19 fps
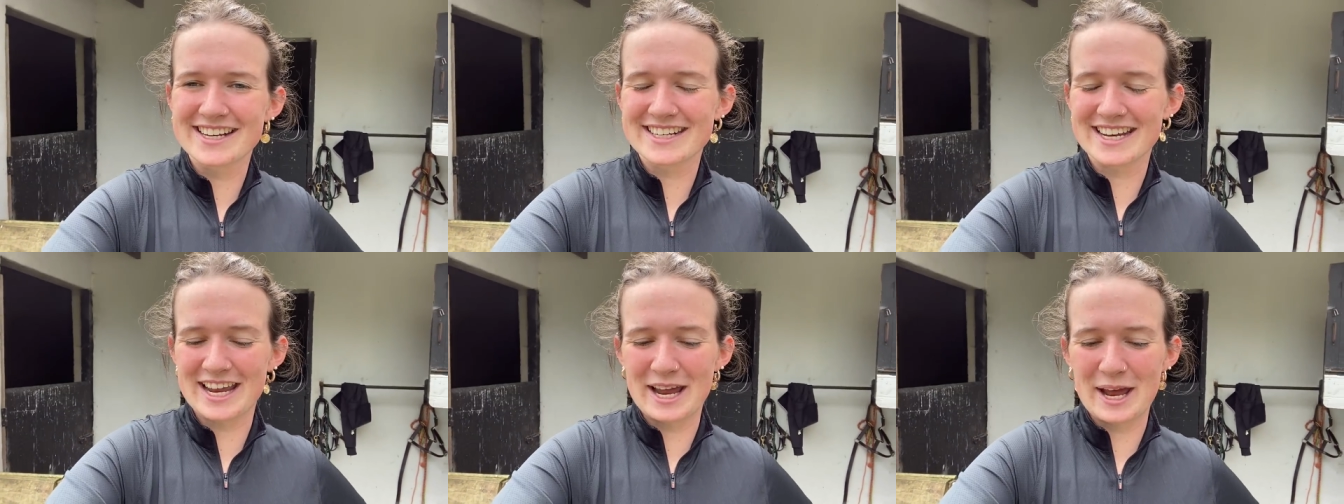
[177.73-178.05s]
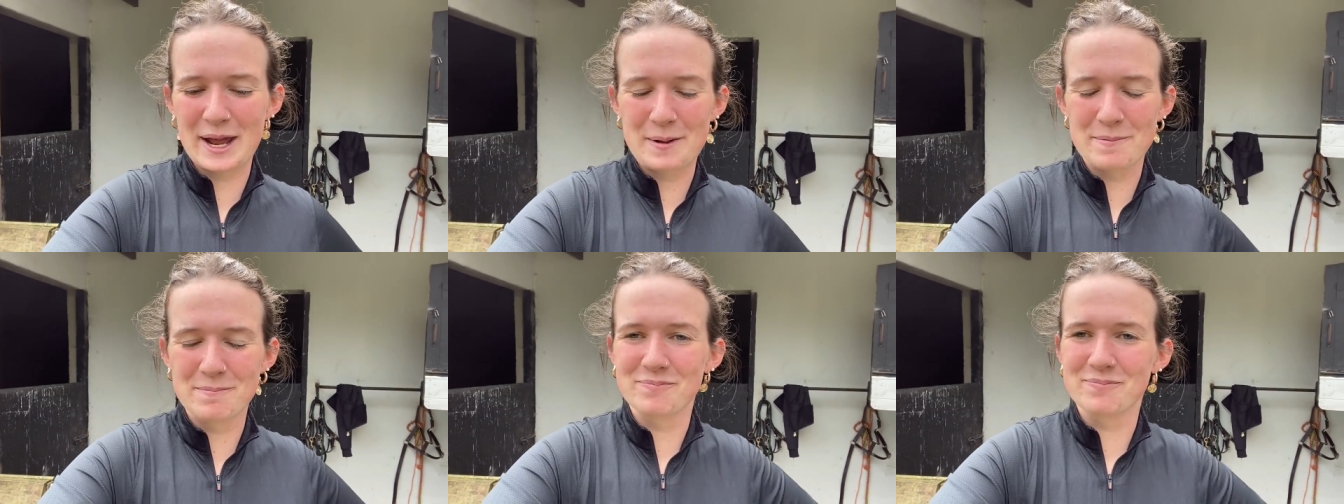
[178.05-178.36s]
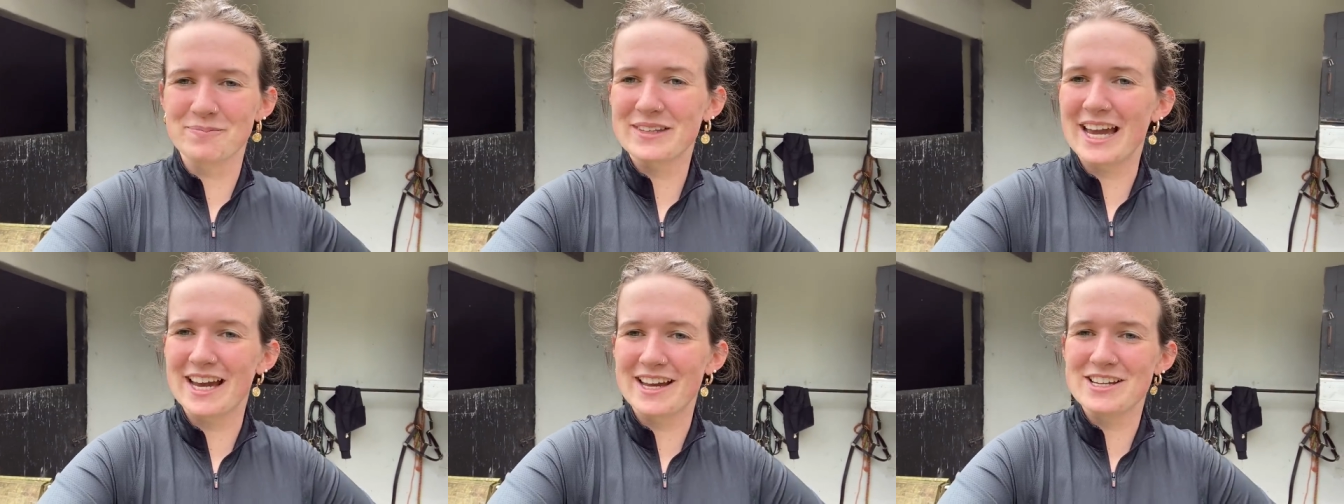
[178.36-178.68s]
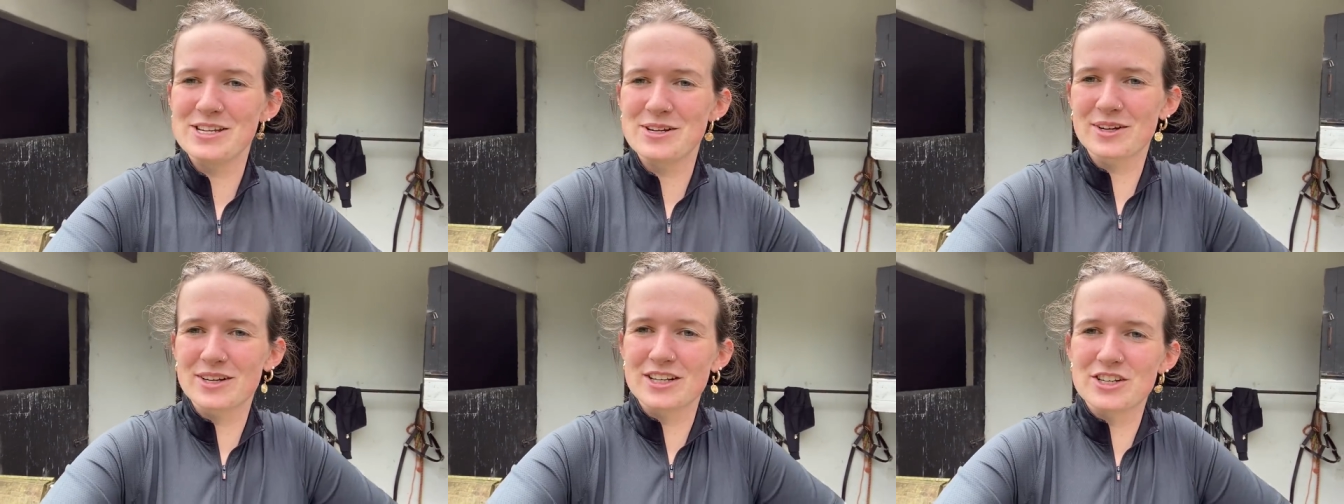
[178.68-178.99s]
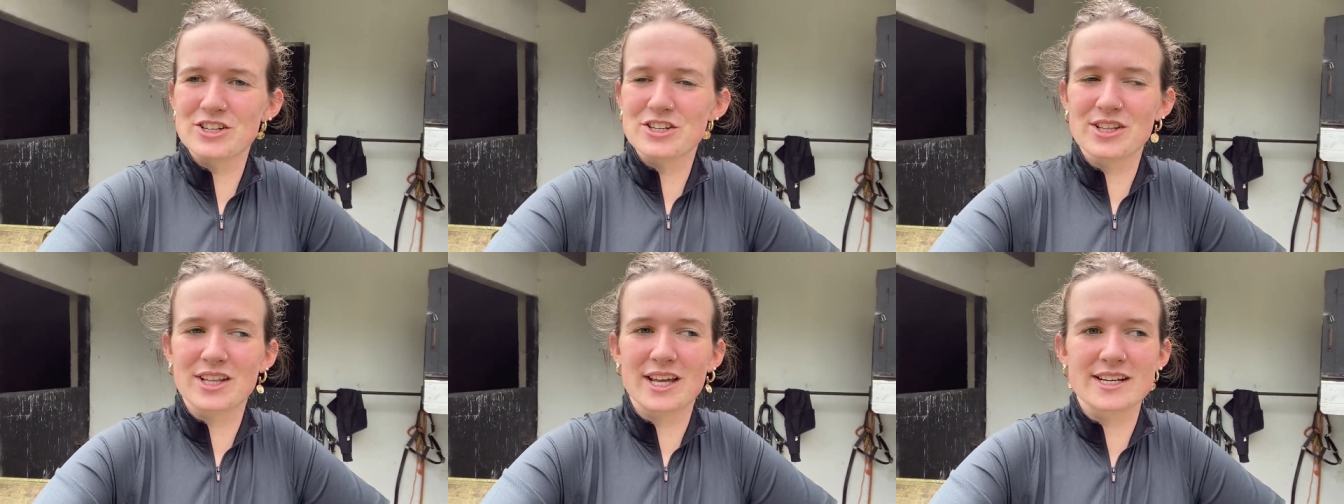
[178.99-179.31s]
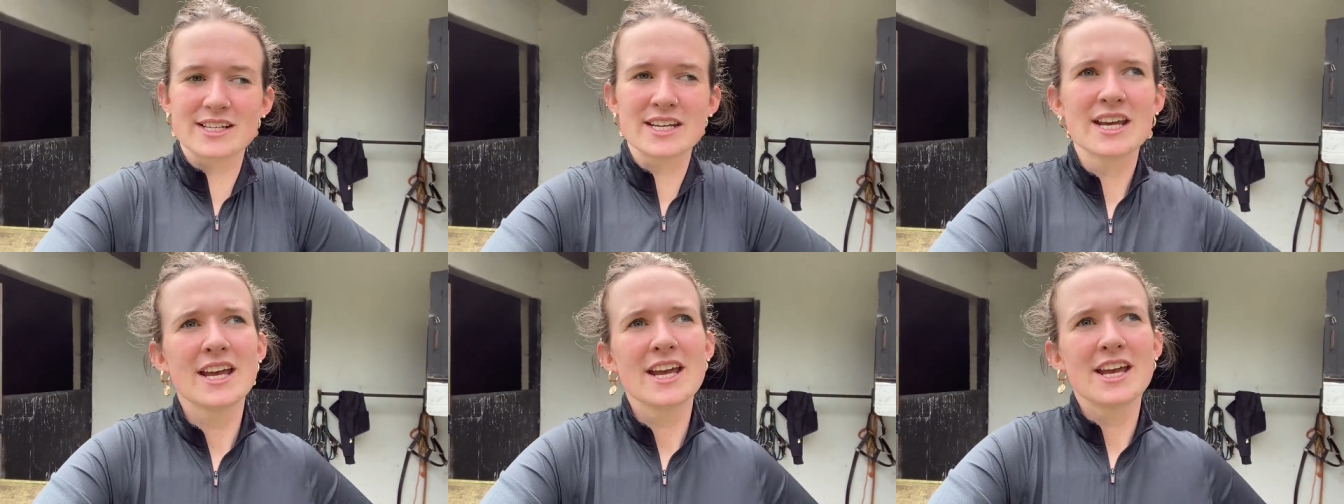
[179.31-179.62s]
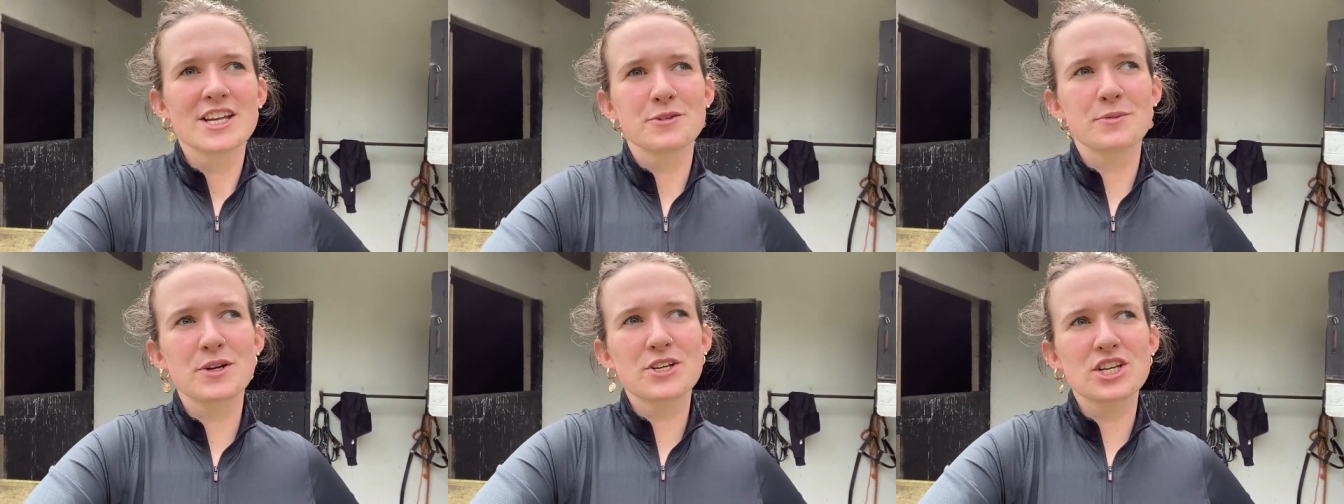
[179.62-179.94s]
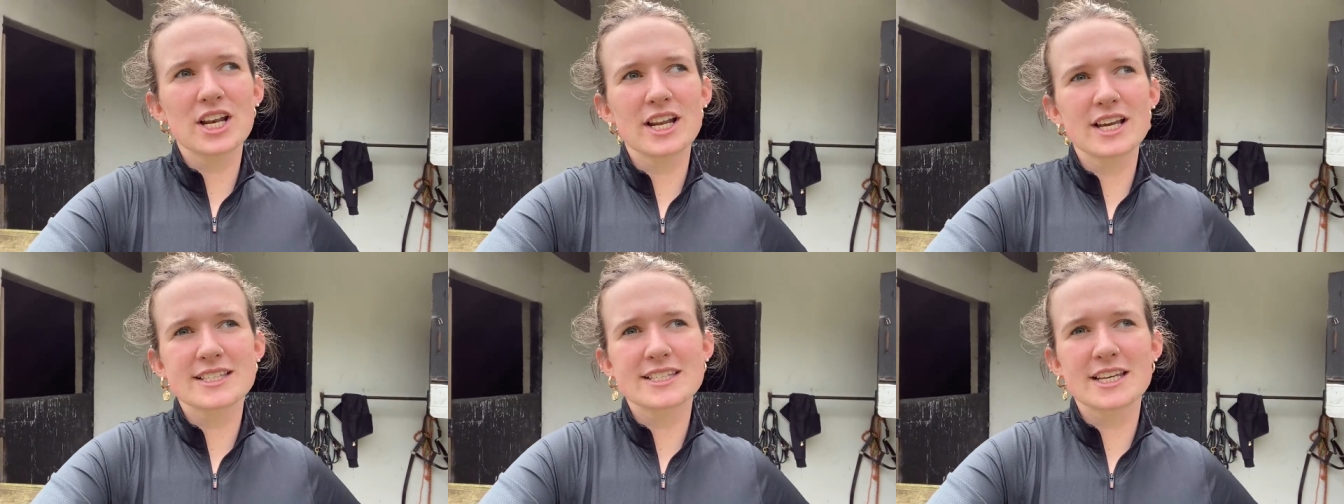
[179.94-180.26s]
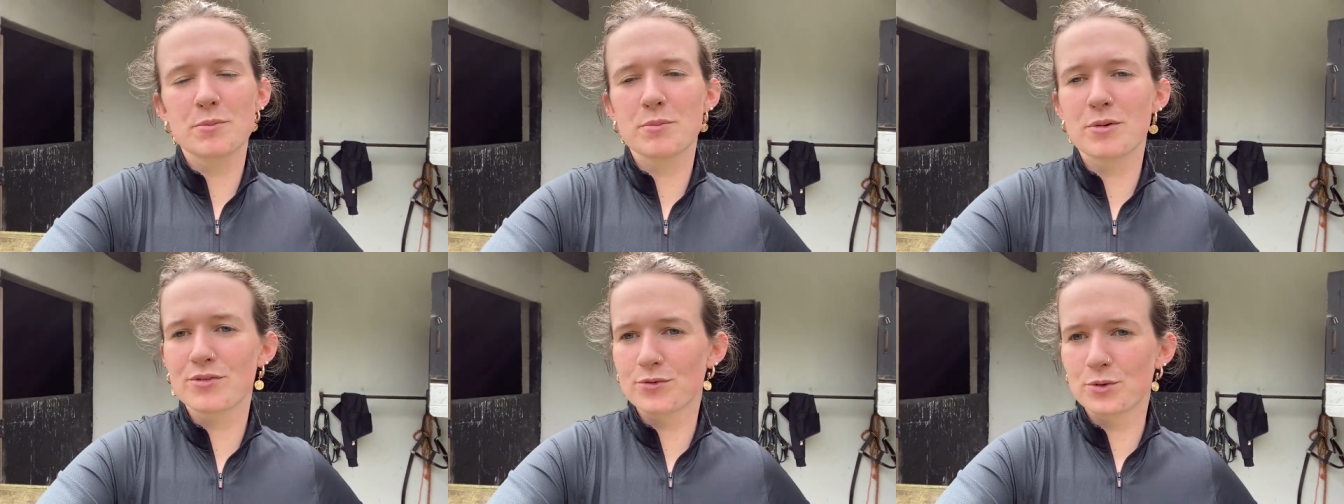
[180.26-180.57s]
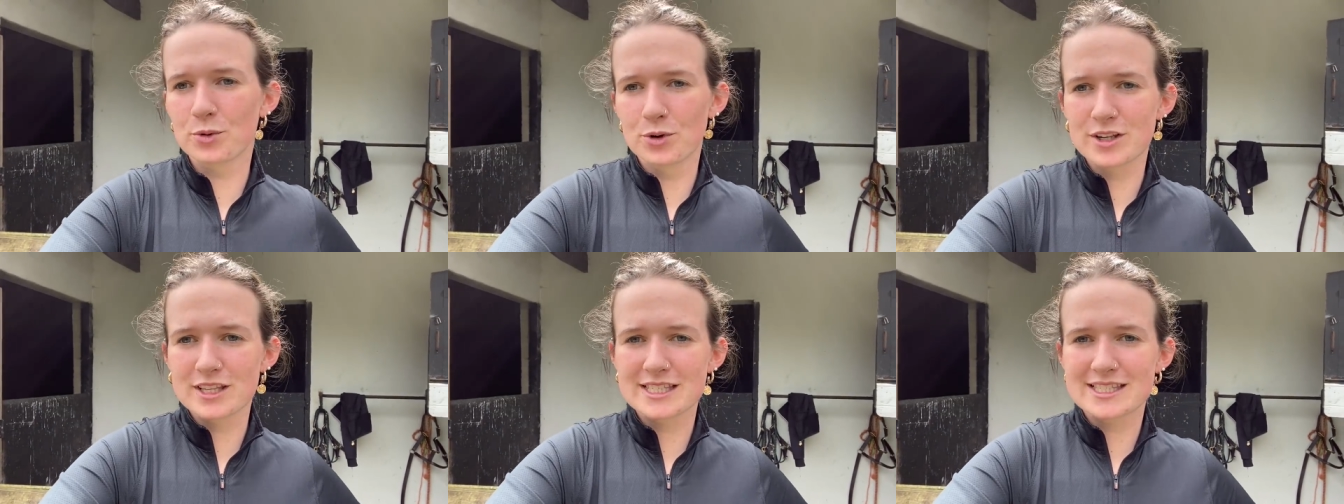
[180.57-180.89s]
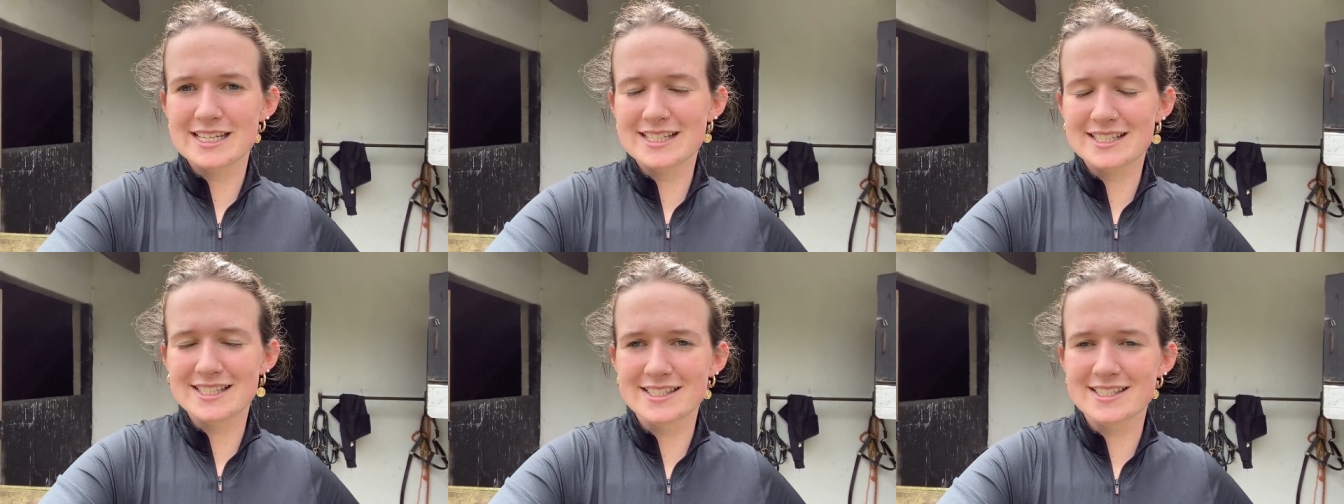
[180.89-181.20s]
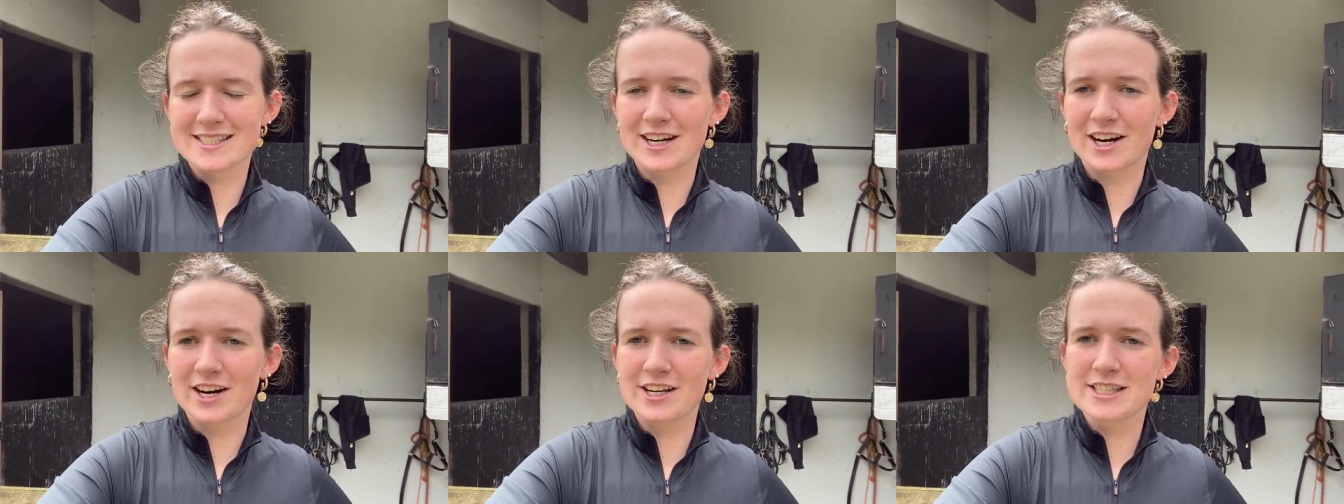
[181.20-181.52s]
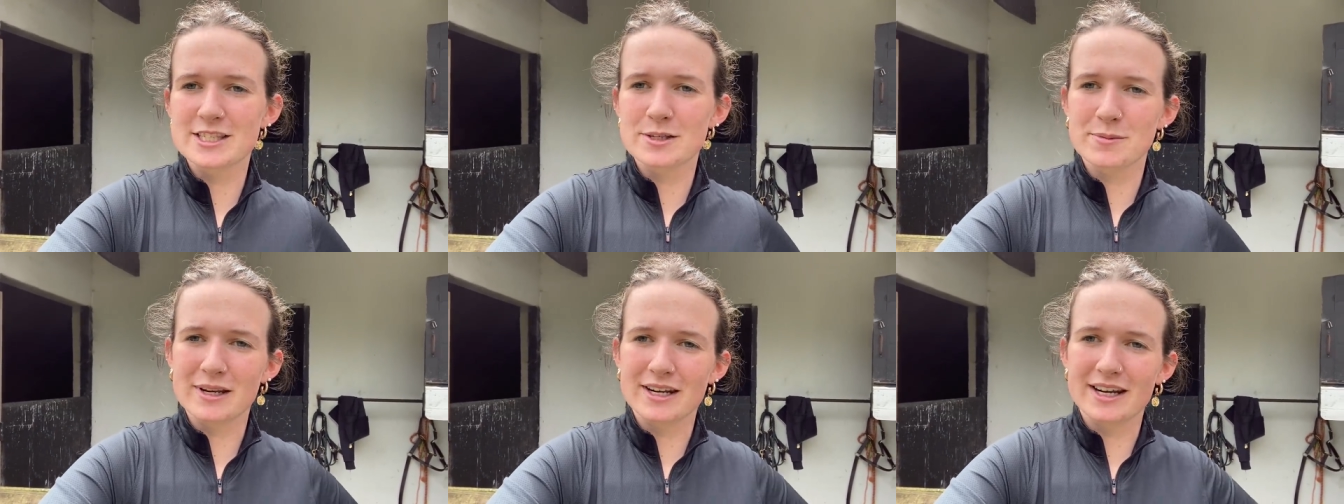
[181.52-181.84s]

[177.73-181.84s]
Yeah, you can do that, especially like, say, before the season starts. It'd be a